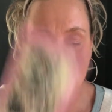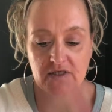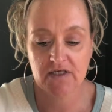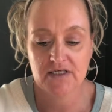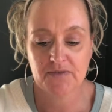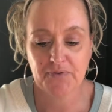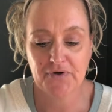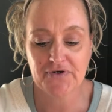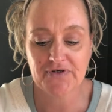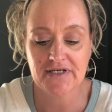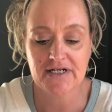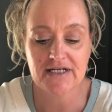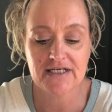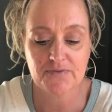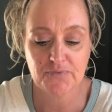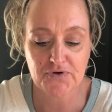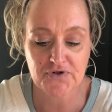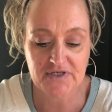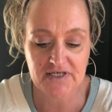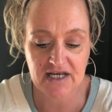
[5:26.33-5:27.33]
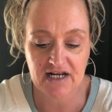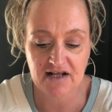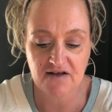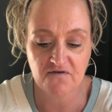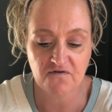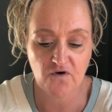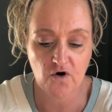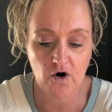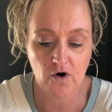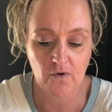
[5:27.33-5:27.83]
So this person is
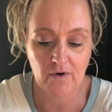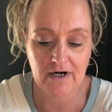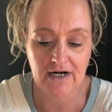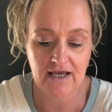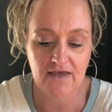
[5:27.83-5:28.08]
proceeding forward